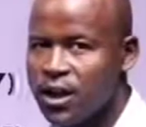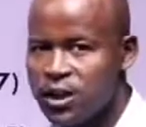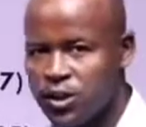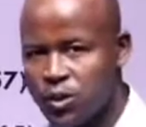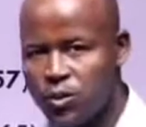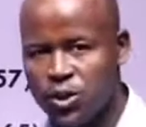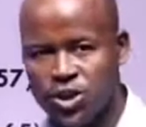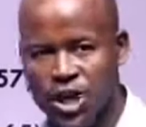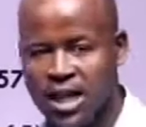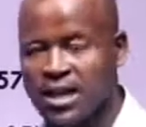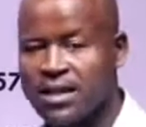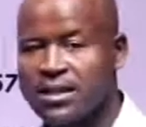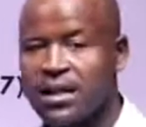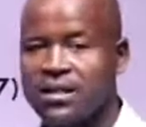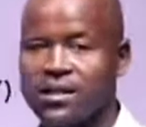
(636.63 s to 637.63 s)
So which
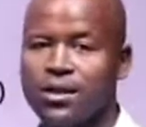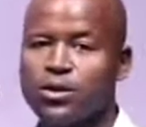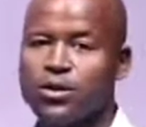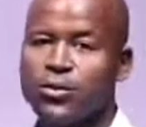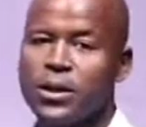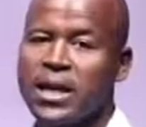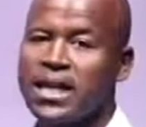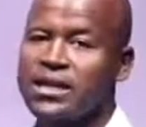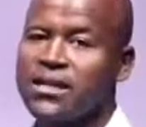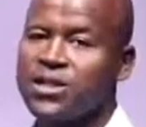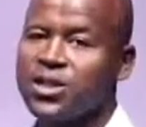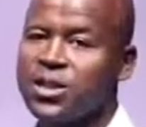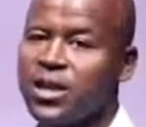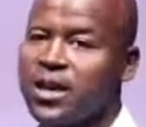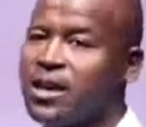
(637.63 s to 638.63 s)
angles are said to be
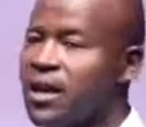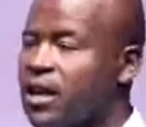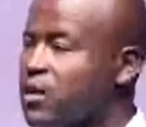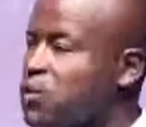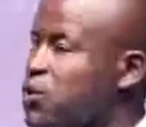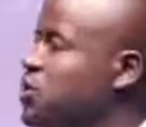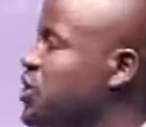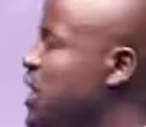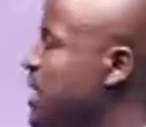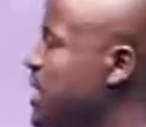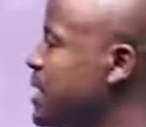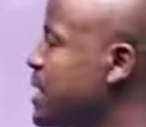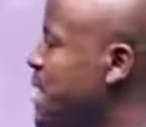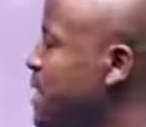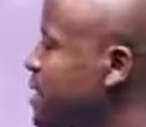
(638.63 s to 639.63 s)
exterior and which
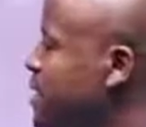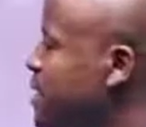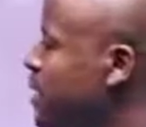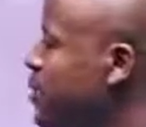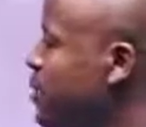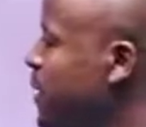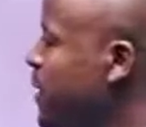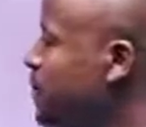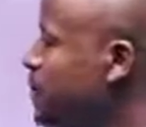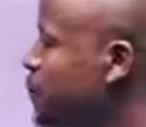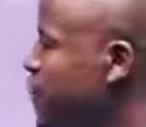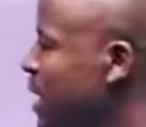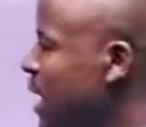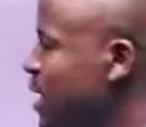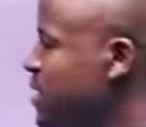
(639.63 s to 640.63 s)
angles are said to be
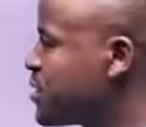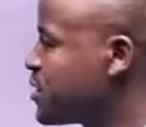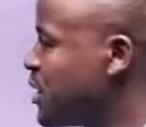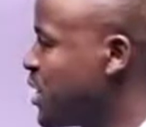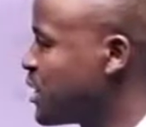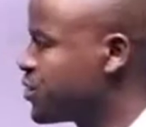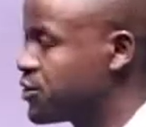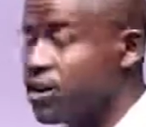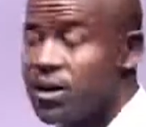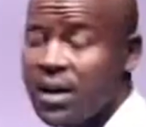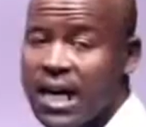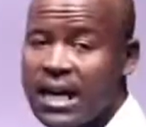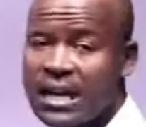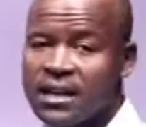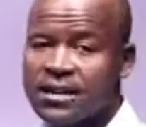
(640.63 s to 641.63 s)
exterior
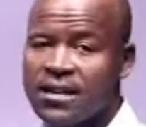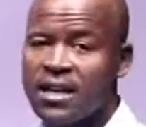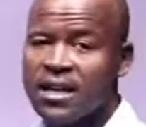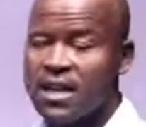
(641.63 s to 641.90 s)
angles?